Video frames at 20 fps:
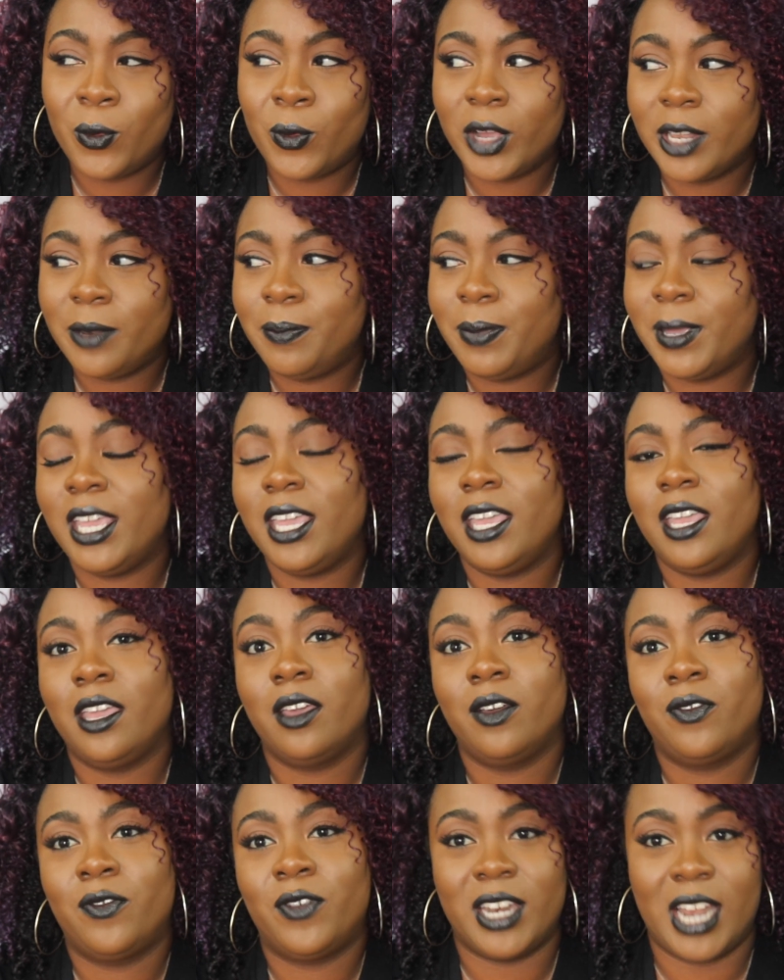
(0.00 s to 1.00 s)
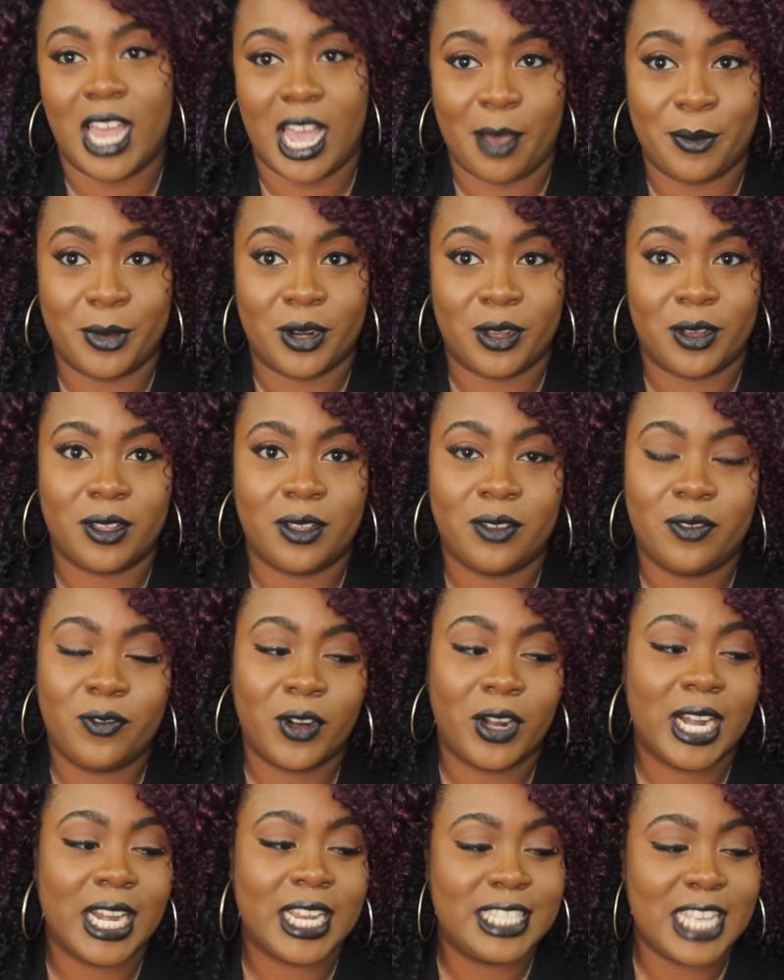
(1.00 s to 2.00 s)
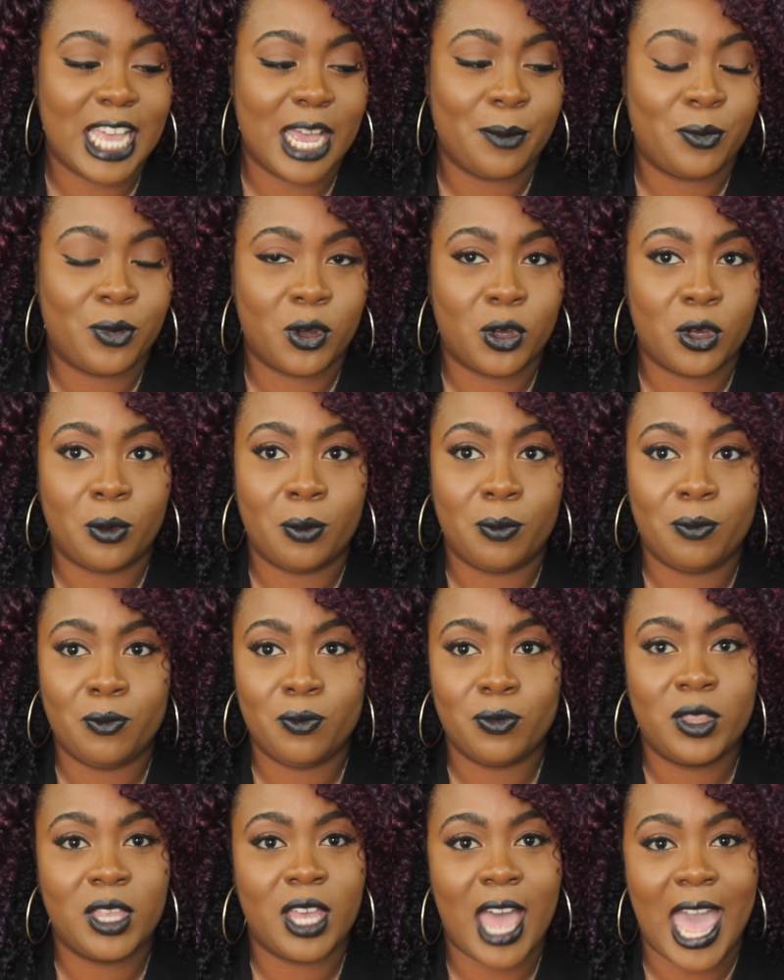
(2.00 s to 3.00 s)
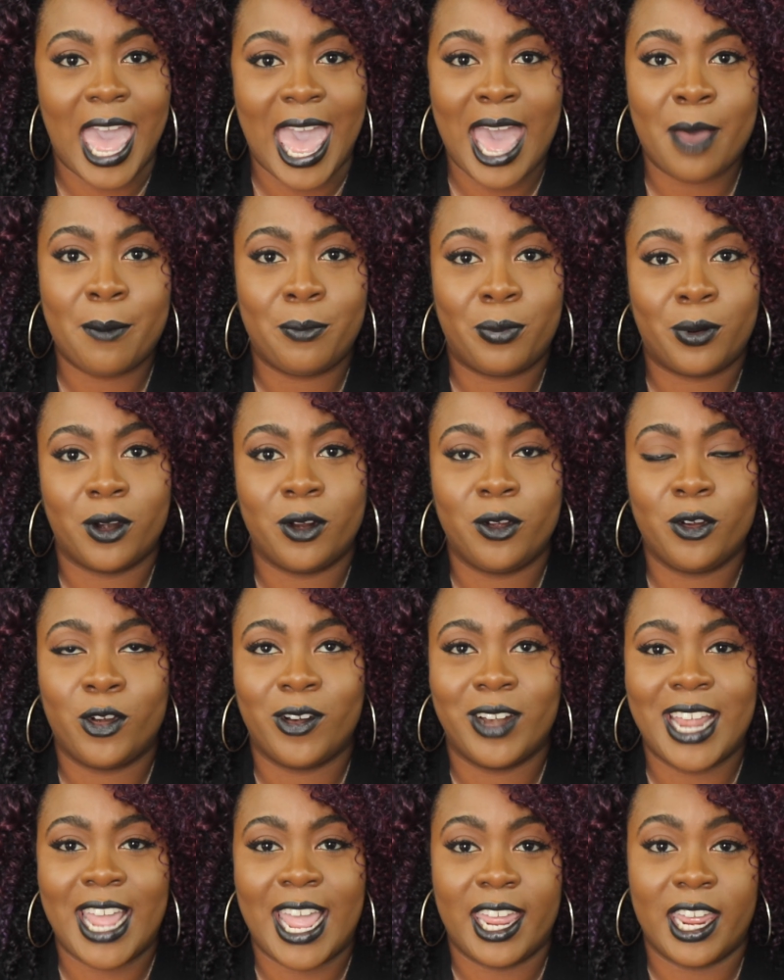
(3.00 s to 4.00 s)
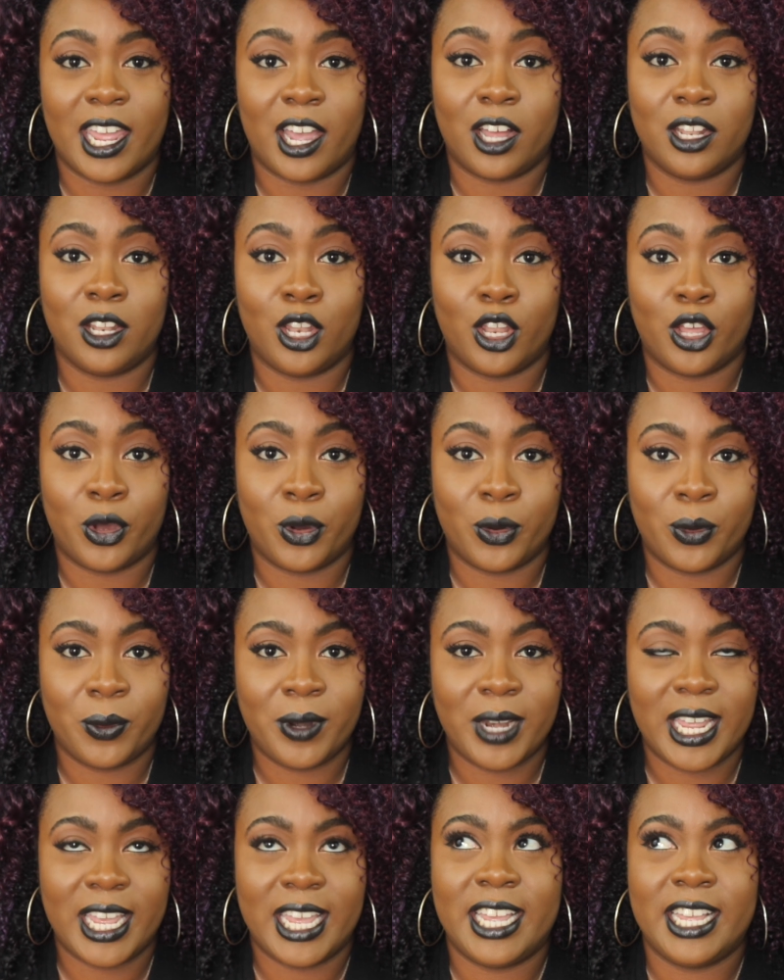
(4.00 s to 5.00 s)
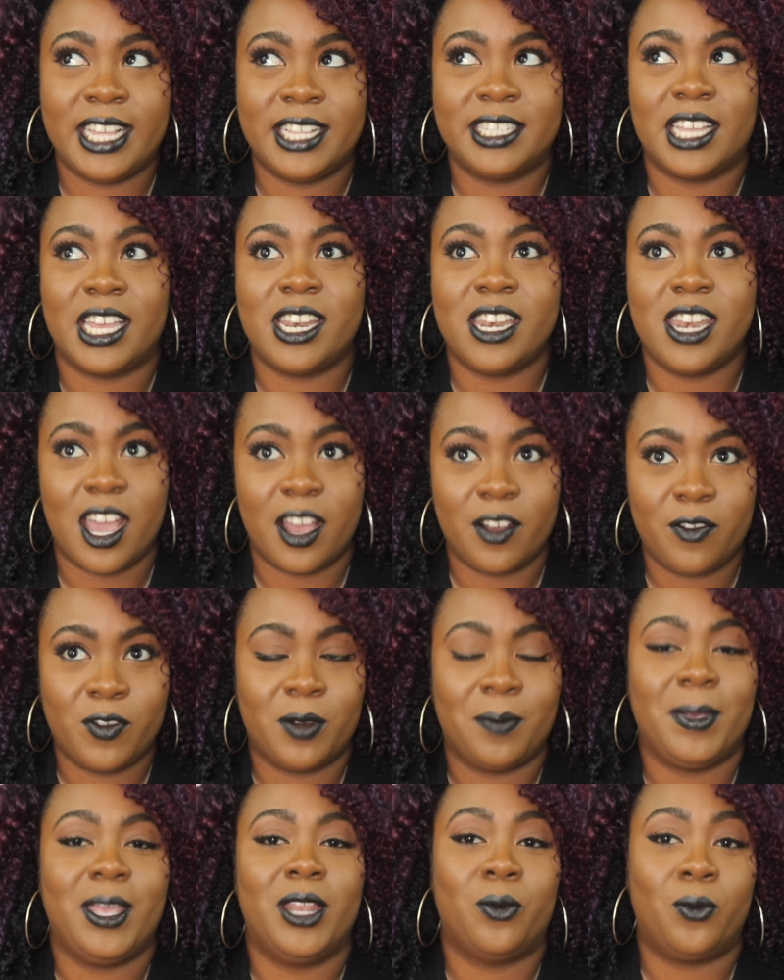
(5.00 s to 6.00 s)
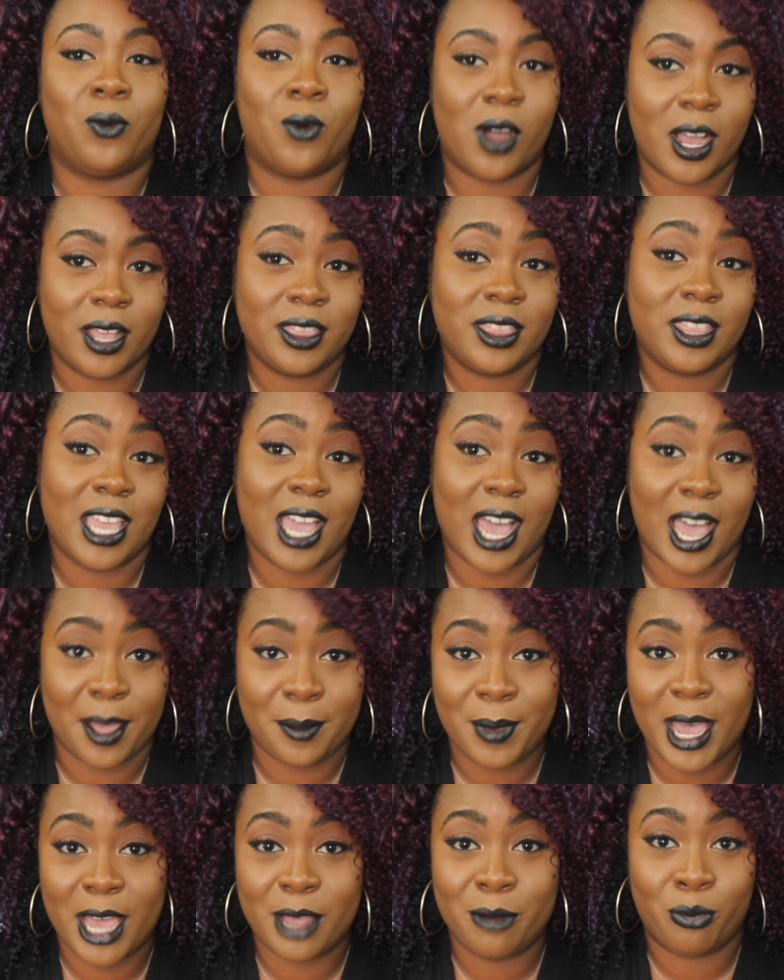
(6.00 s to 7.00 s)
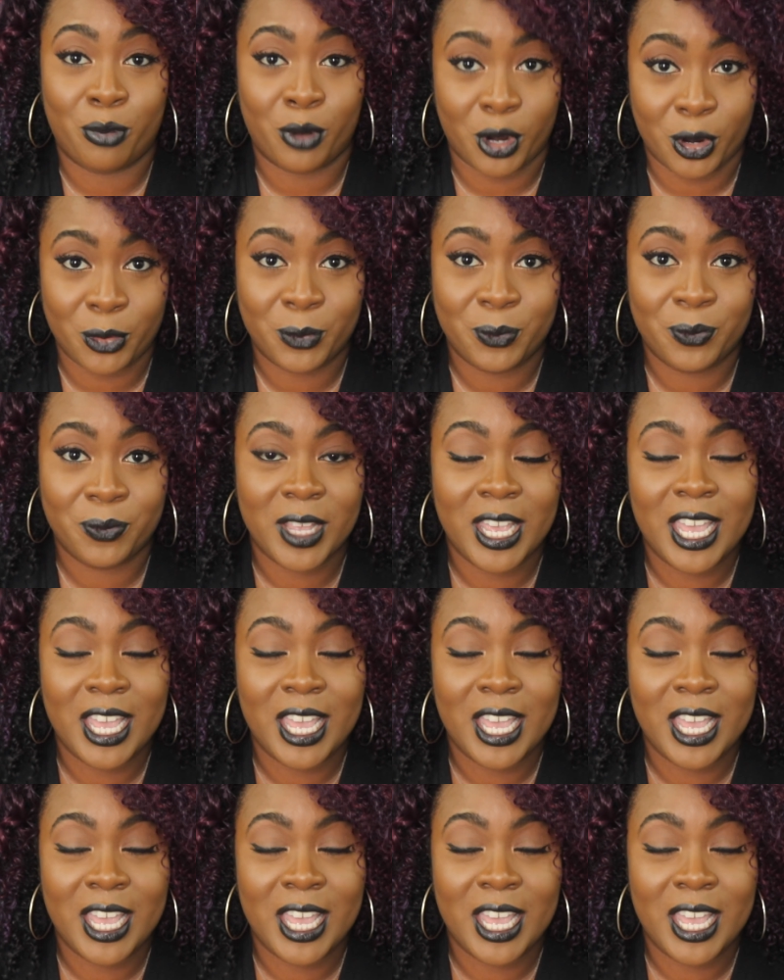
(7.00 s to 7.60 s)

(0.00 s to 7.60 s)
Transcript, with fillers: would be phenomenal. For example, the app Procreate alone is enough for me to want the iPad Pro.